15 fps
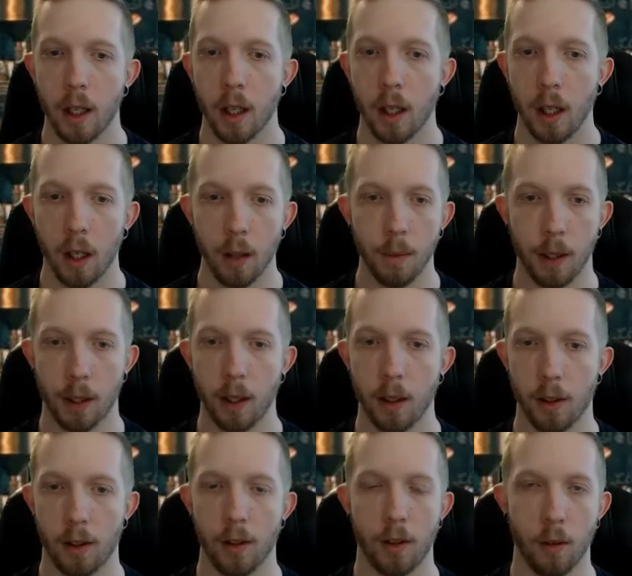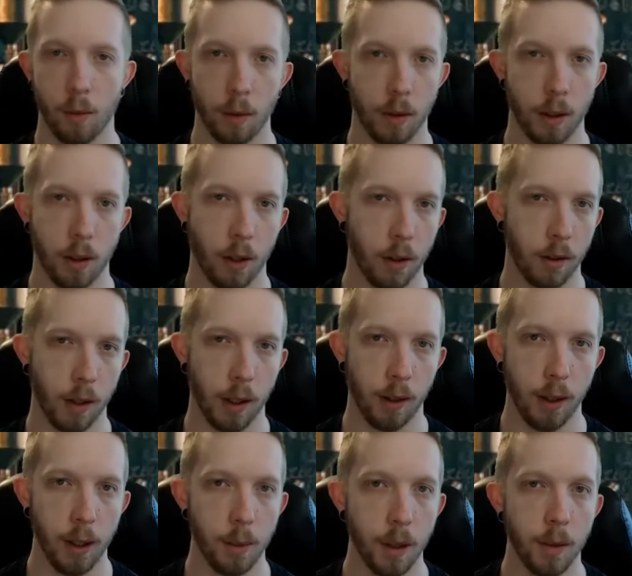oh my gosh, this is really tart like
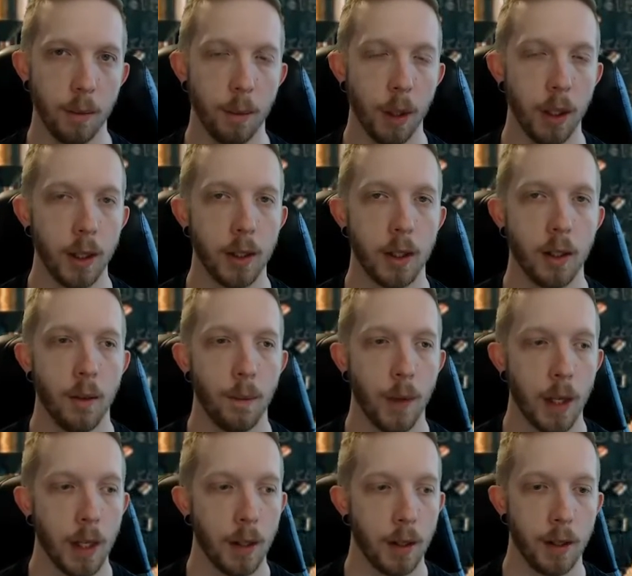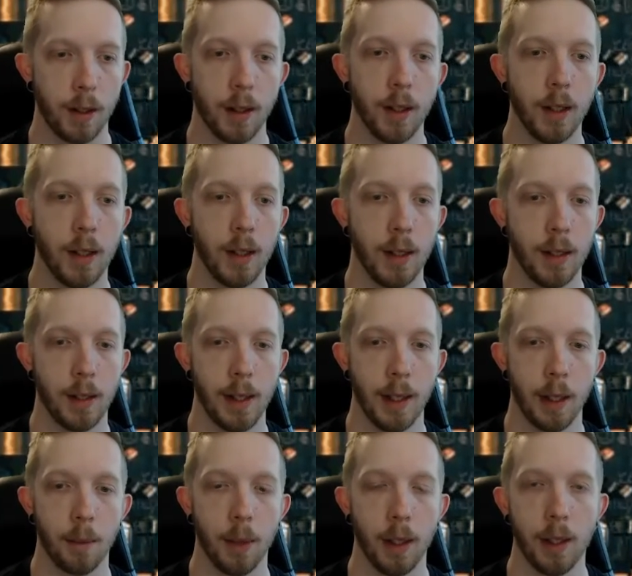lemon, but it's acidity is there,
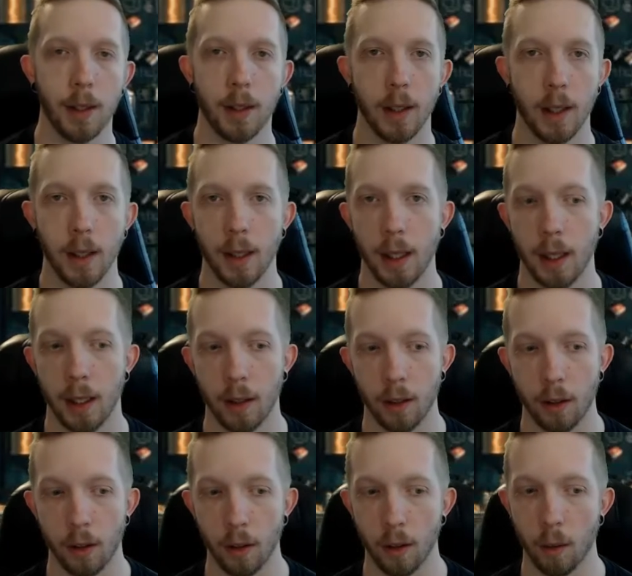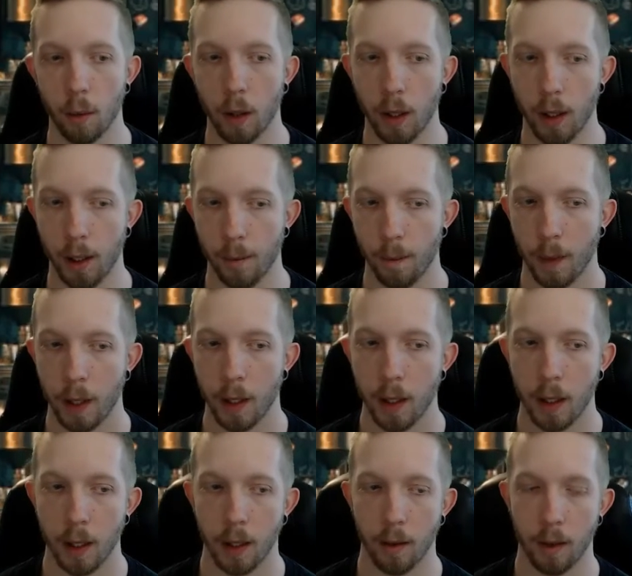but it's in a good way,
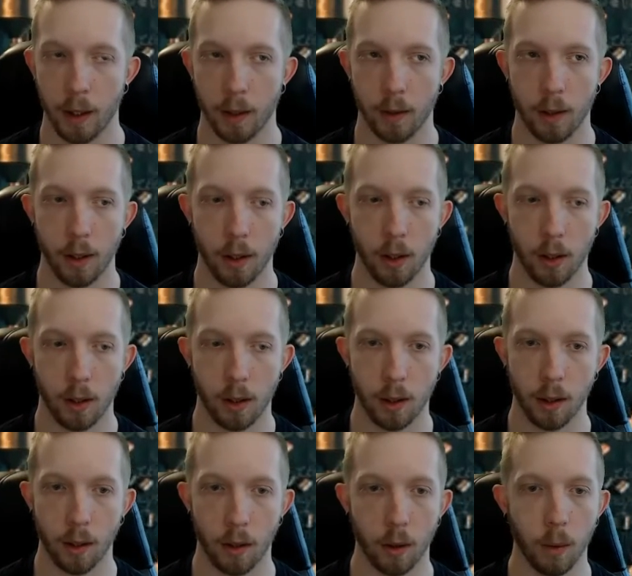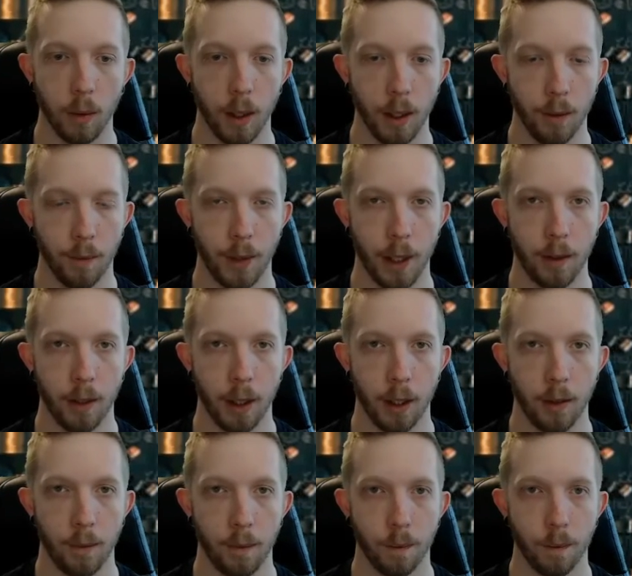like such a subtle way that like,
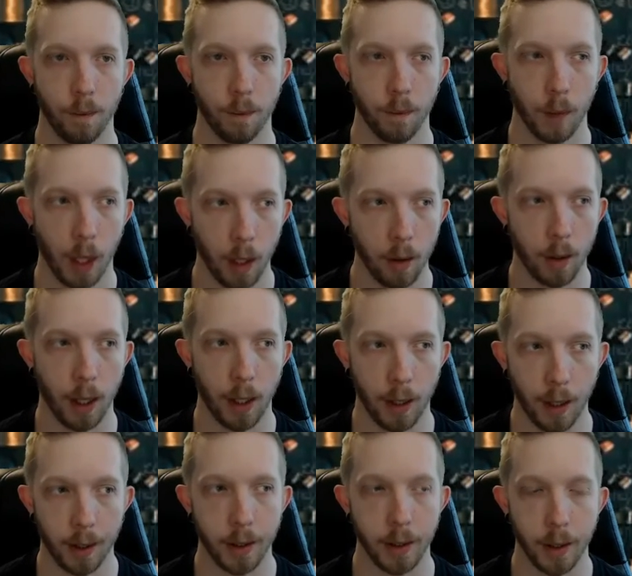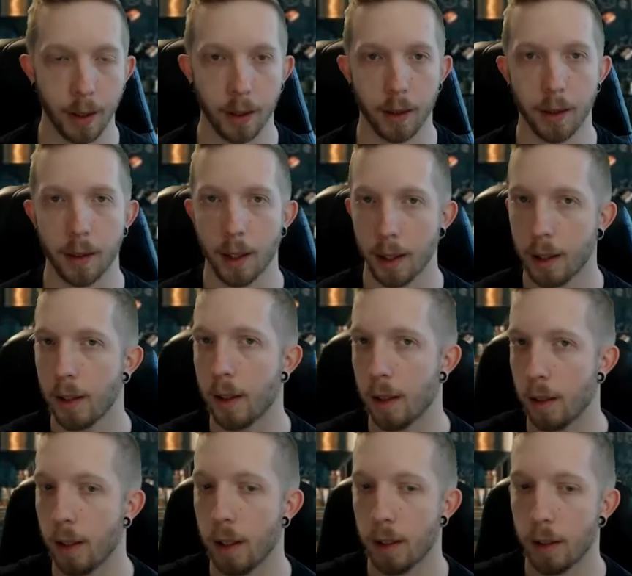okay, I can do this, I can do,
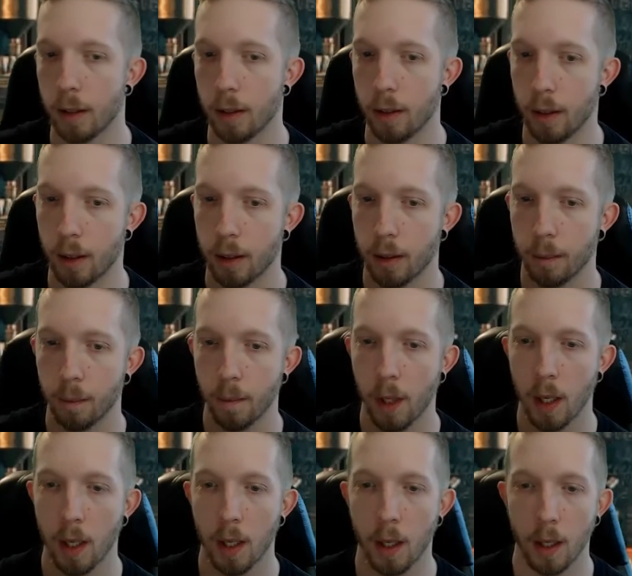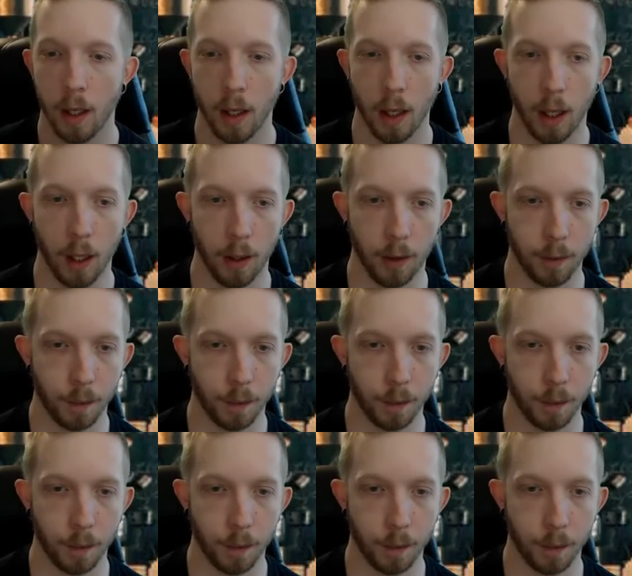I could do this. Uh,